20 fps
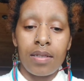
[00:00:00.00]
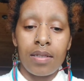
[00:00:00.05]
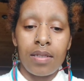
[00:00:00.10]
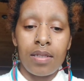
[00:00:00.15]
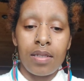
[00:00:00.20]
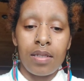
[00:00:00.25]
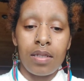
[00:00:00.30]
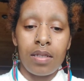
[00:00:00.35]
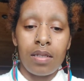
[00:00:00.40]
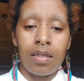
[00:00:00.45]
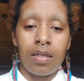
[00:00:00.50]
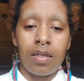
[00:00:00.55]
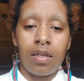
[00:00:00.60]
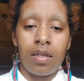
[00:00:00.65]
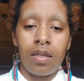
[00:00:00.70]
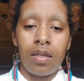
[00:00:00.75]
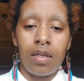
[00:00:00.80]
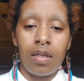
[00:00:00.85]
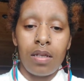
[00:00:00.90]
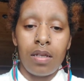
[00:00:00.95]

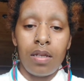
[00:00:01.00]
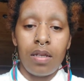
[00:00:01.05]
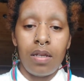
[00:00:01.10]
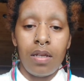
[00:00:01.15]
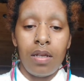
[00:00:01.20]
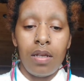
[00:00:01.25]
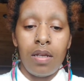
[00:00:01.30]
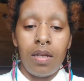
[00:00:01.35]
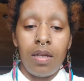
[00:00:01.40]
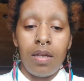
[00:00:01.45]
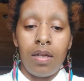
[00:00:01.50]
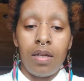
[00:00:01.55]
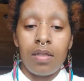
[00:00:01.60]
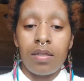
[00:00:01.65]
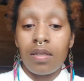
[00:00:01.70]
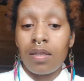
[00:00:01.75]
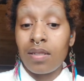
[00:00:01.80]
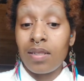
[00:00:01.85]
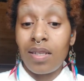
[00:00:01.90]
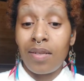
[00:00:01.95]

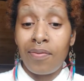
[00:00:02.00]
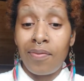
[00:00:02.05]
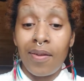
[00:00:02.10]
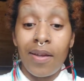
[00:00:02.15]
as long as I